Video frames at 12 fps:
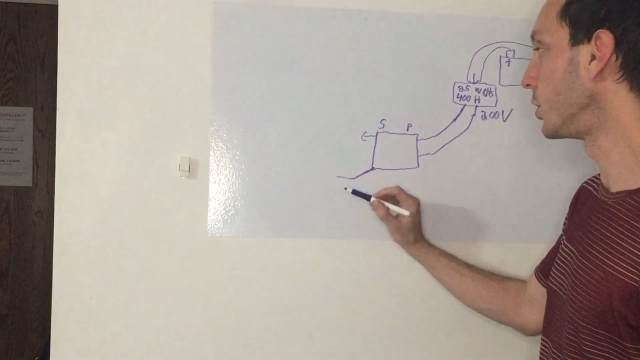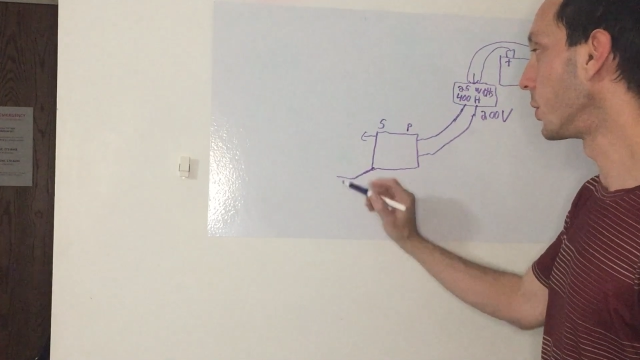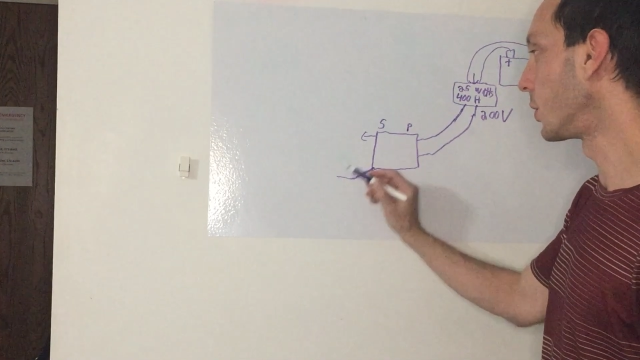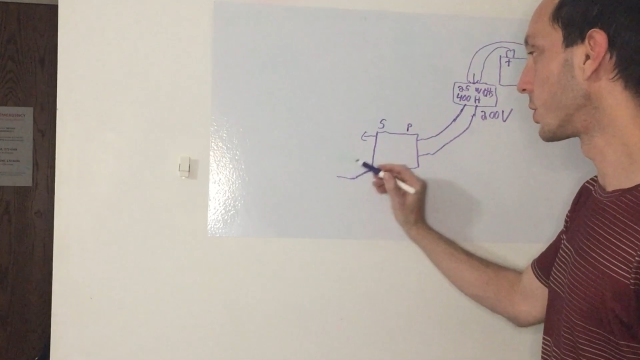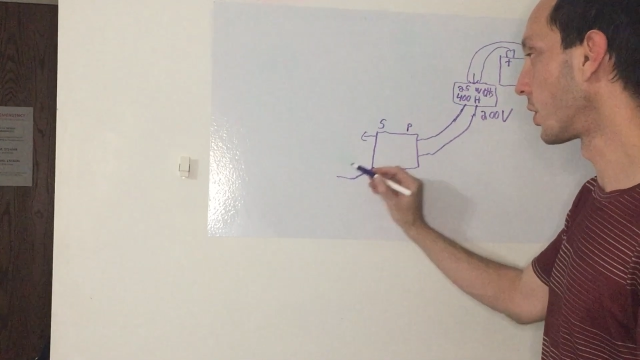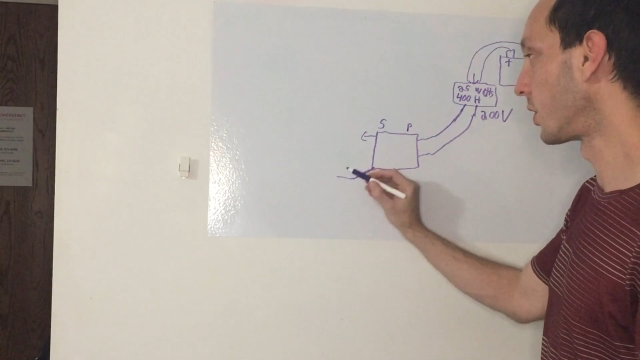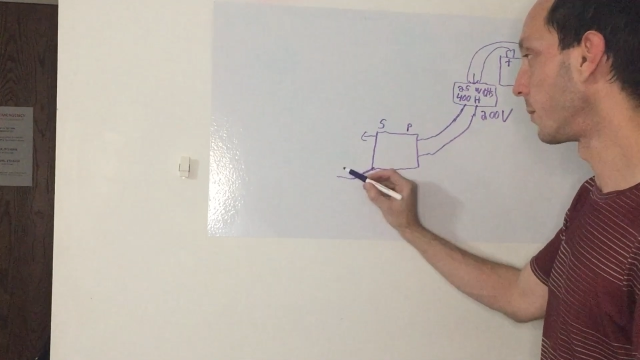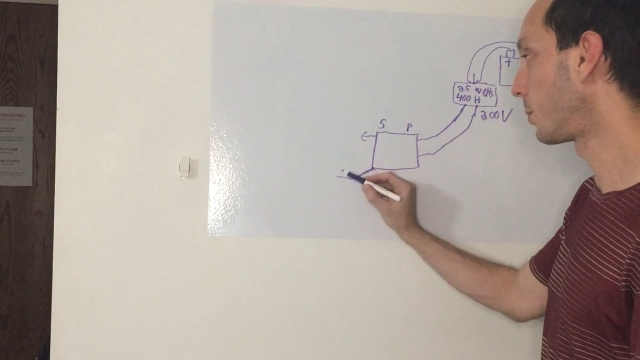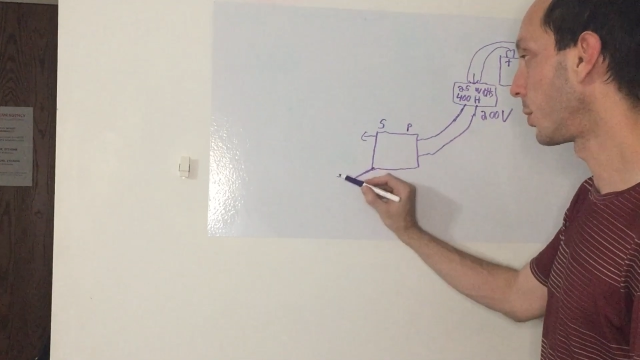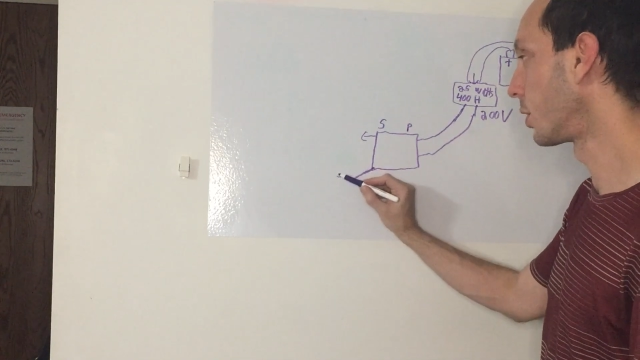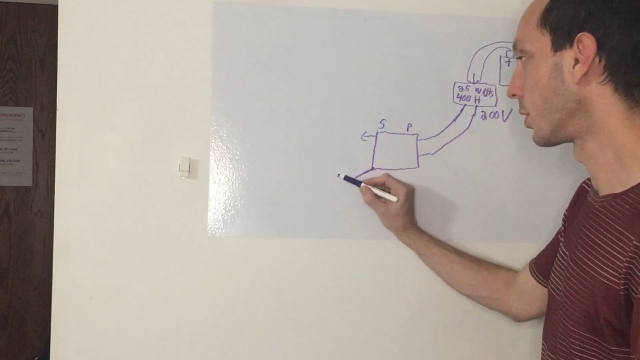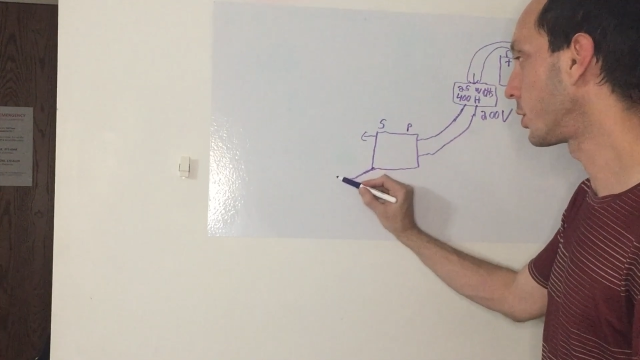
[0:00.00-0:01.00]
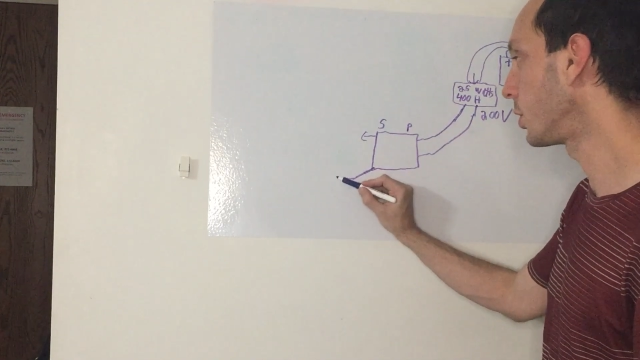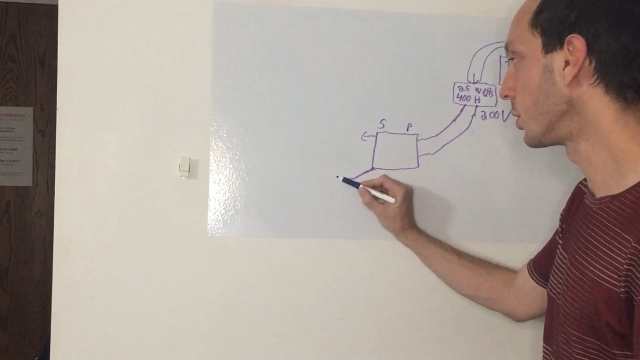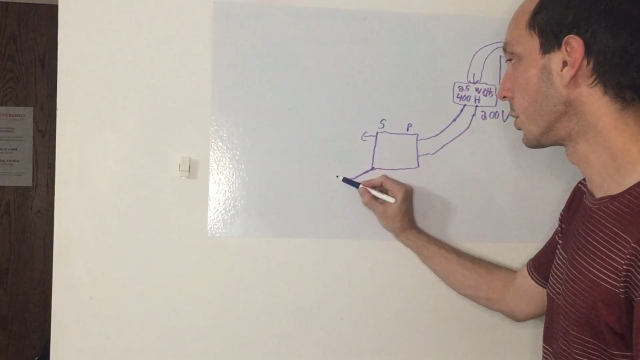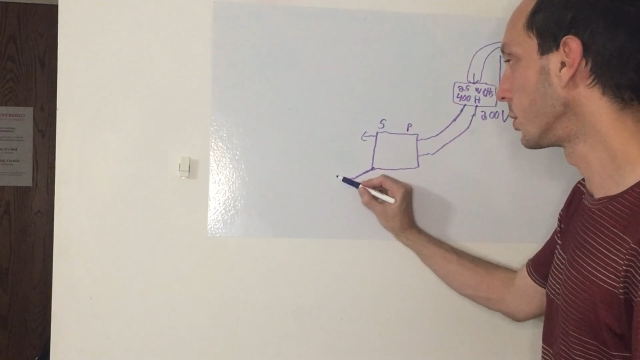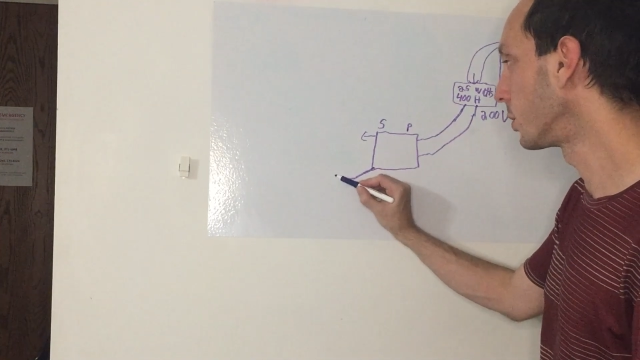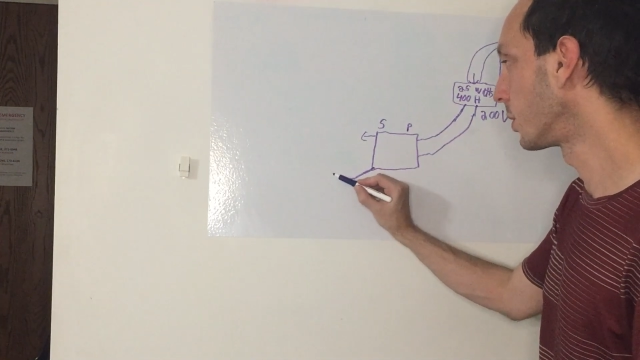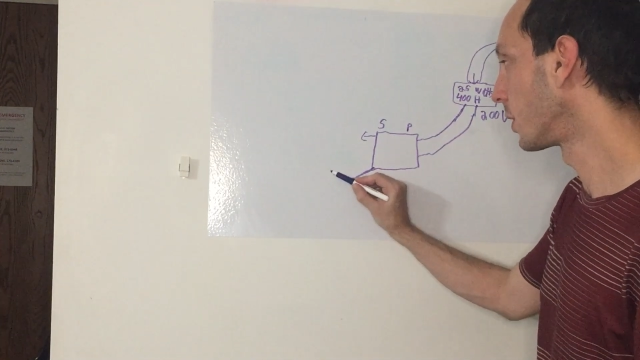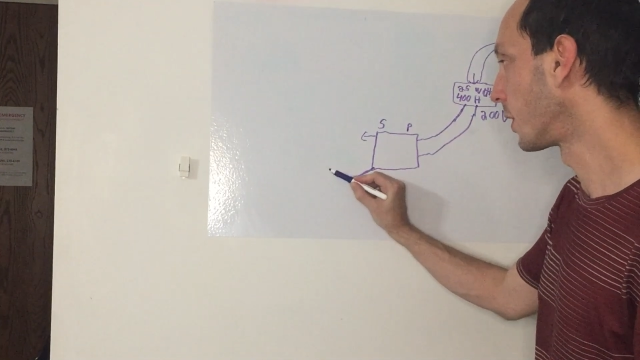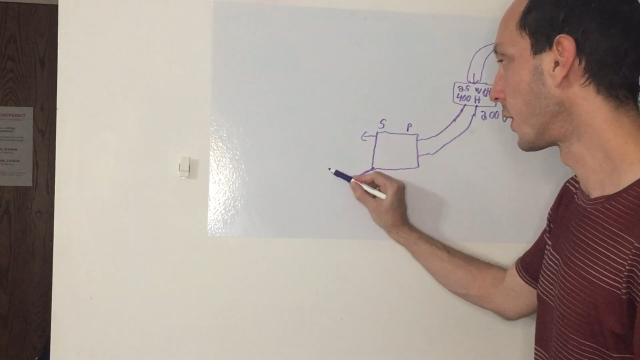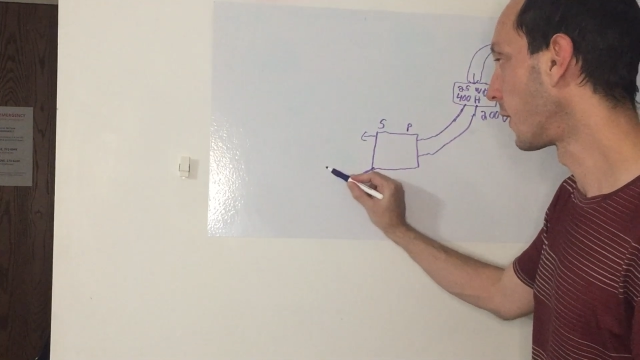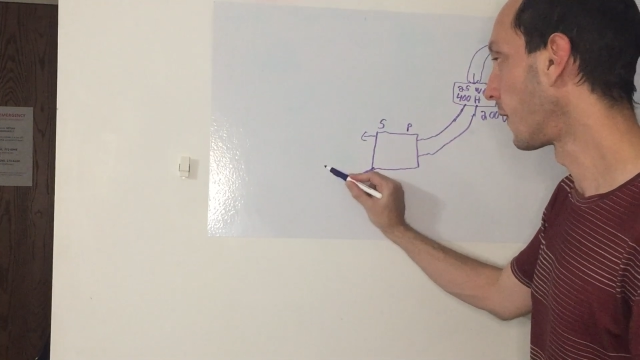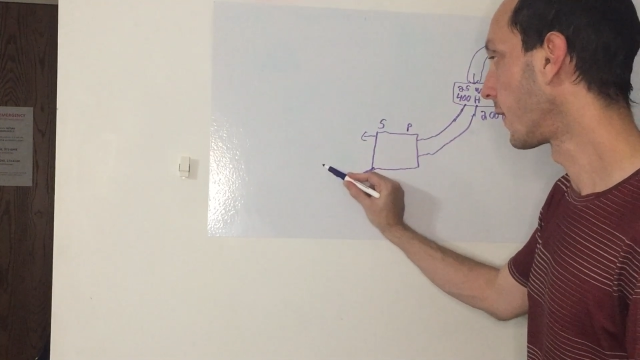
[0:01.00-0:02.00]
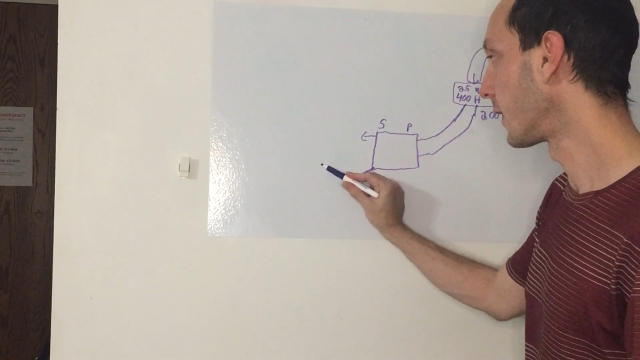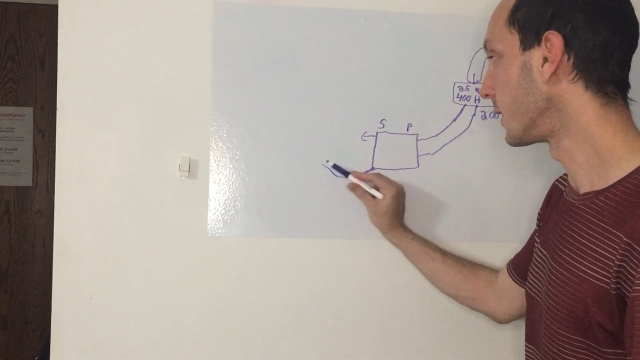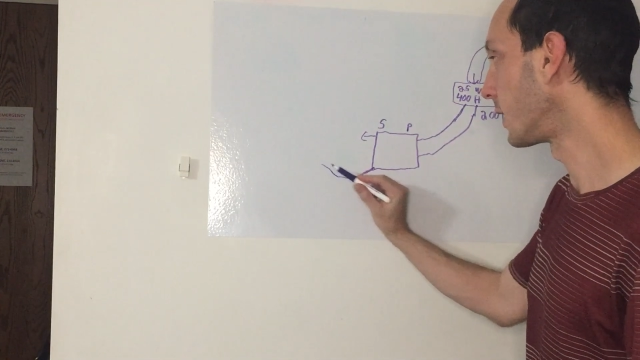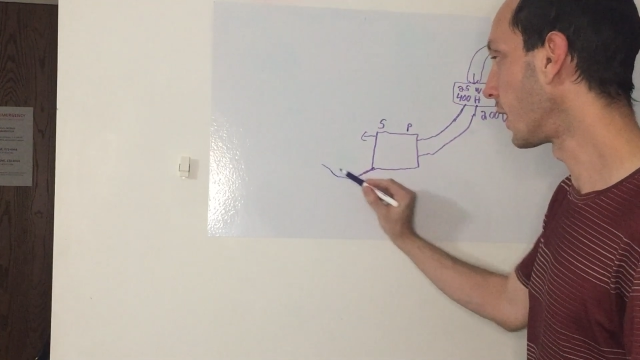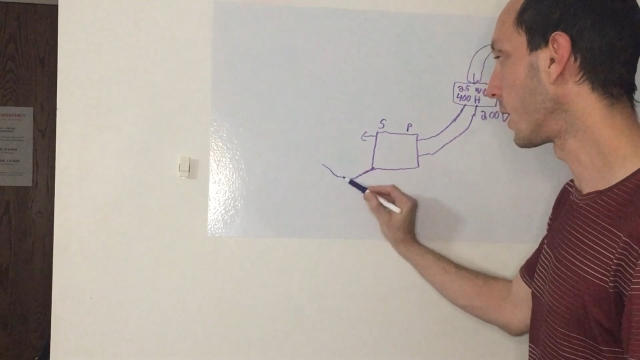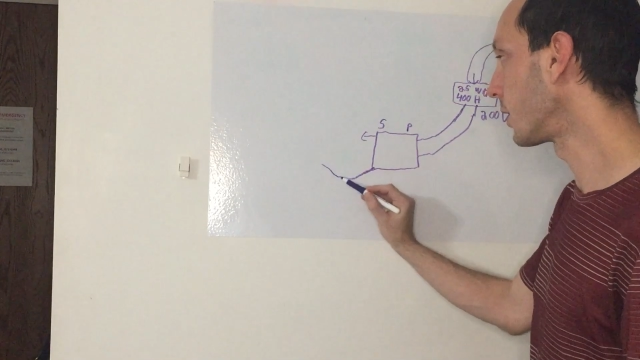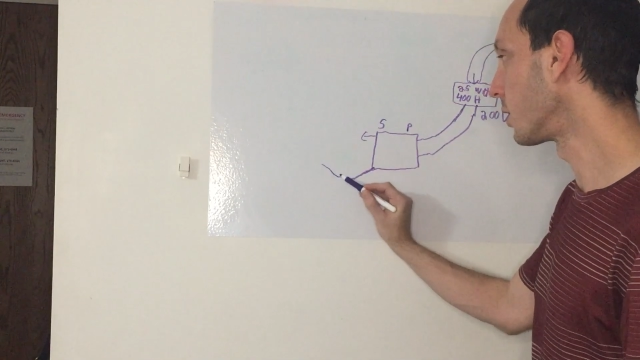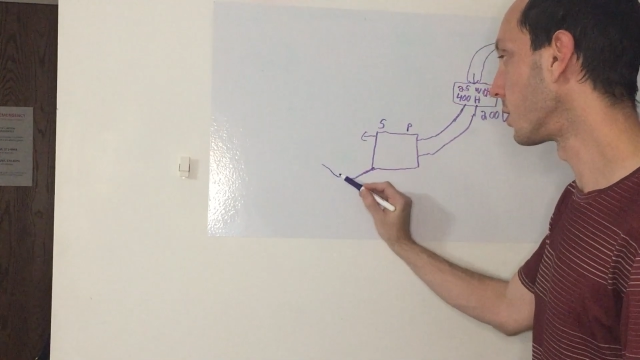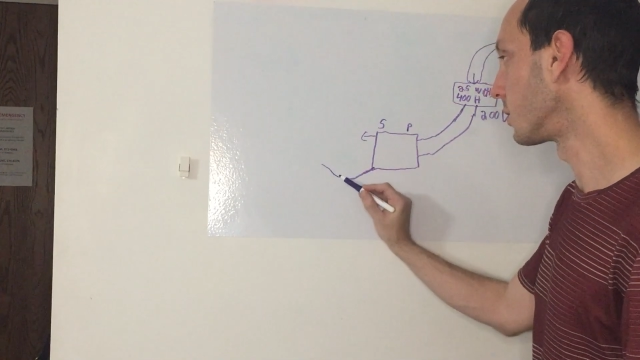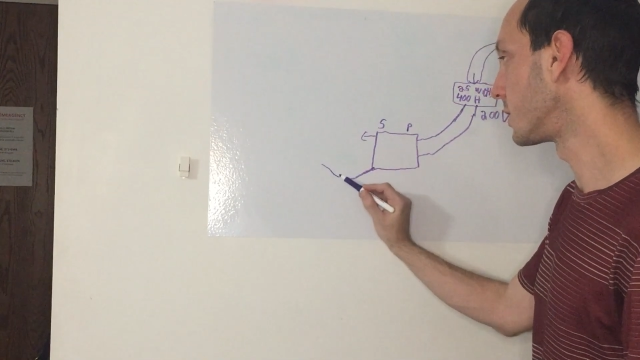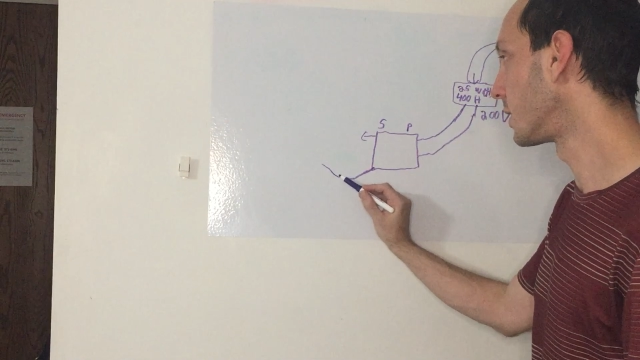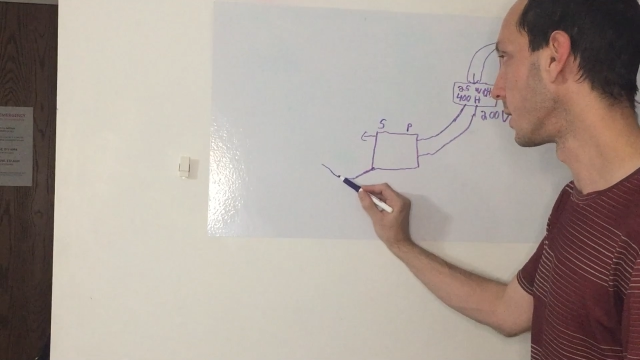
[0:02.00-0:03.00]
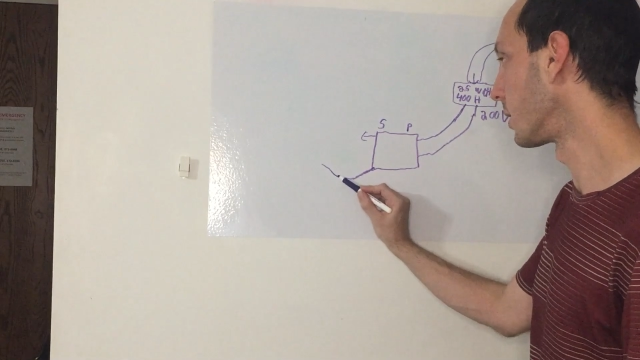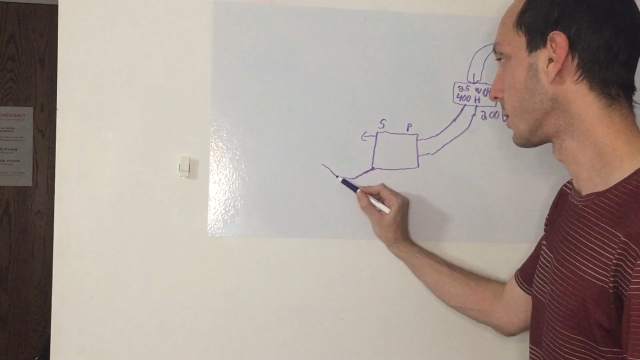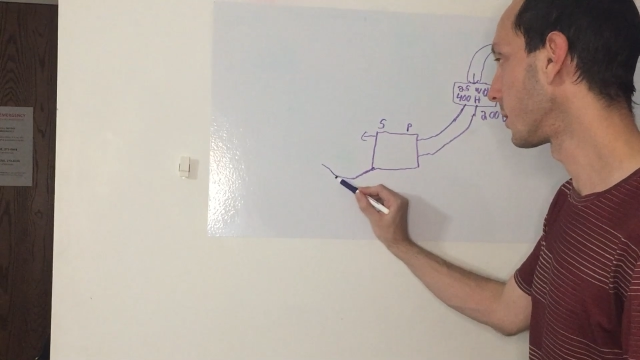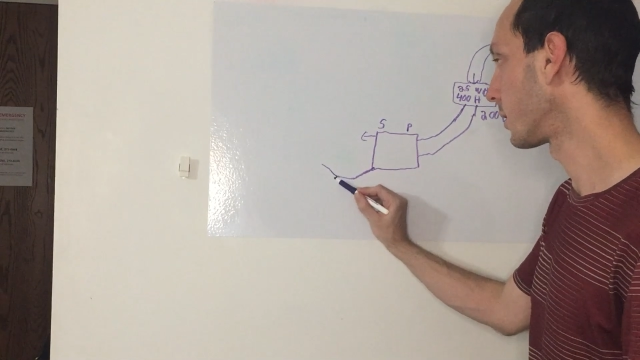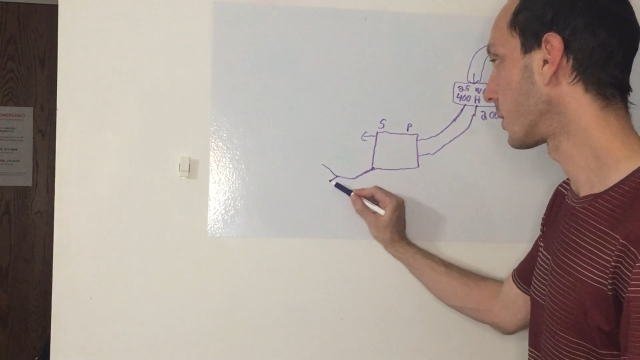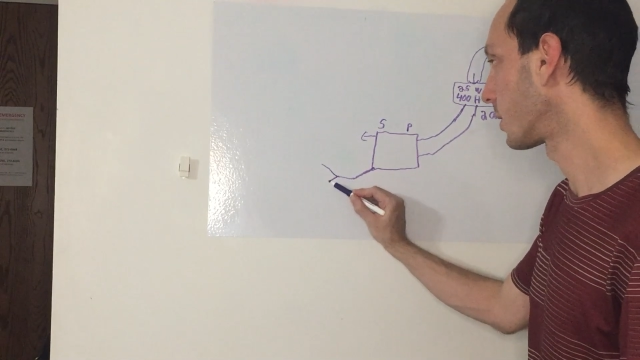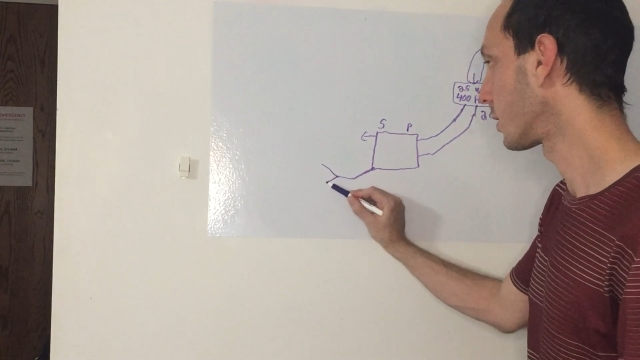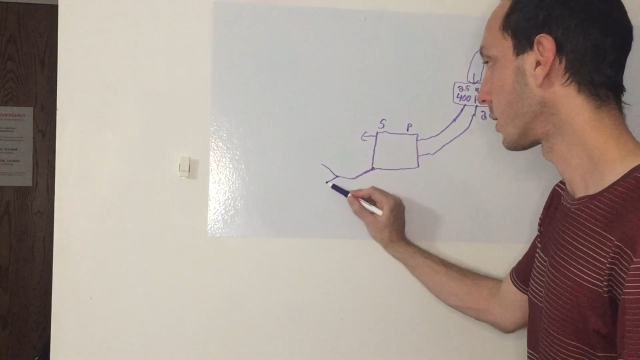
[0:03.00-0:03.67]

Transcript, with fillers: do is we're going to put our two diodes here.